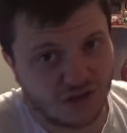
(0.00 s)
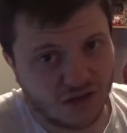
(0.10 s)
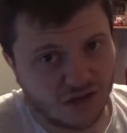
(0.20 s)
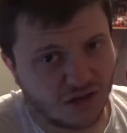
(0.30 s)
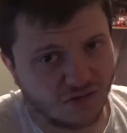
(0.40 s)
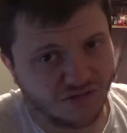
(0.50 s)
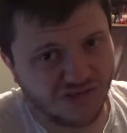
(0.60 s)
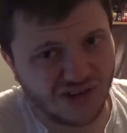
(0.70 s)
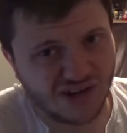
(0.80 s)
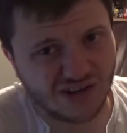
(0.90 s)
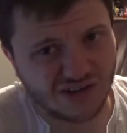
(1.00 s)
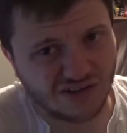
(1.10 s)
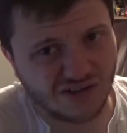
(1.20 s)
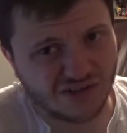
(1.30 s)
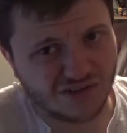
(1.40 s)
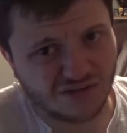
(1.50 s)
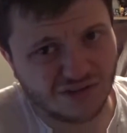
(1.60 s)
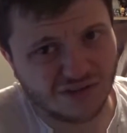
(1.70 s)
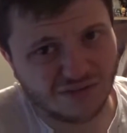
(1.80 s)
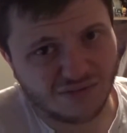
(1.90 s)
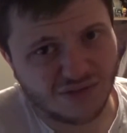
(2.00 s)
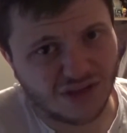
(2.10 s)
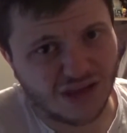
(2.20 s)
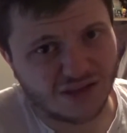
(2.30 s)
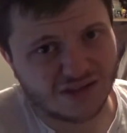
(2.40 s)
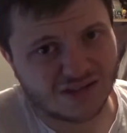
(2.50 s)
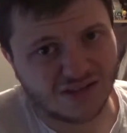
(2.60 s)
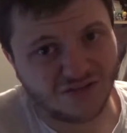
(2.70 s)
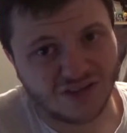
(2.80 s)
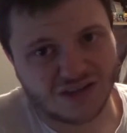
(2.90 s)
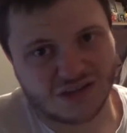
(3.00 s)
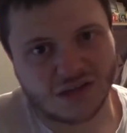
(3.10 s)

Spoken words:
I really don't like doing that like that because I think